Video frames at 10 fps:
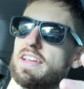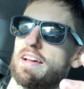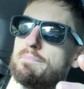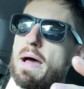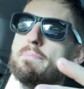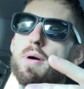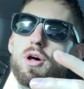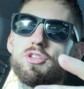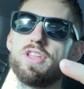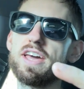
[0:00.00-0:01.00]
my
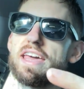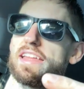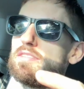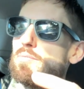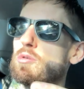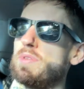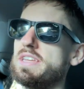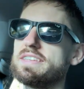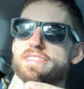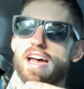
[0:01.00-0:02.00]
bottleneck at the
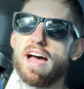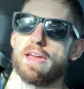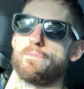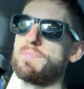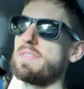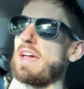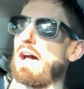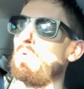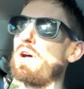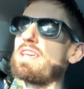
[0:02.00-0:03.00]
moment is time.
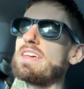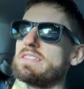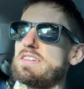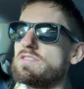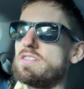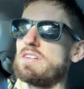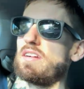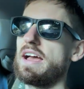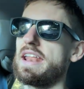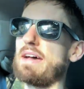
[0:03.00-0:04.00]
I want to get leaner,
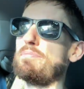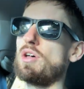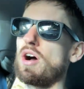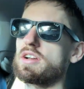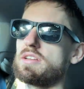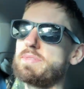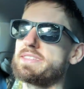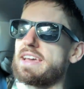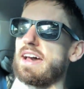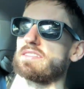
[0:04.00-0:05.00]
and I'm not going to be
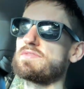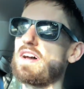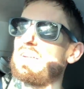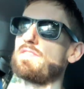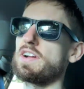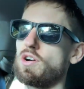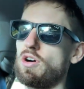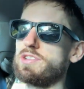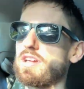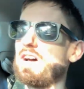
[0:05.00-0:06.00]
satisfied if I
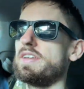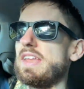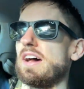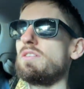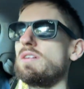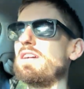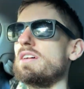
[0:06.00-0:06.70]
call the cut now.